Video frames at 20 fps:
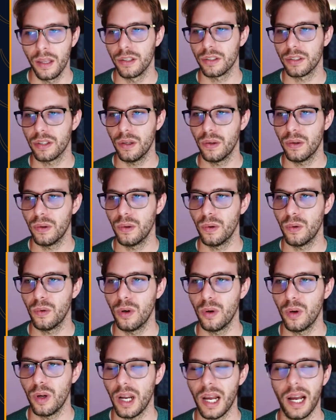So
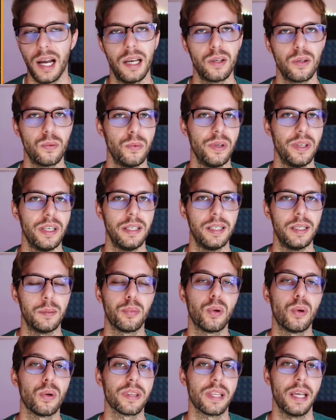how do we
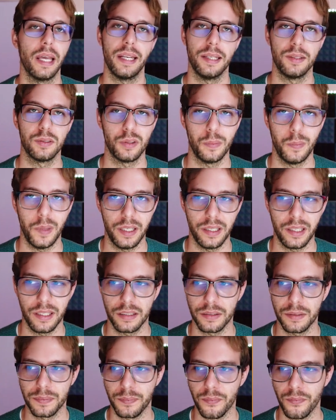import that into Mendix?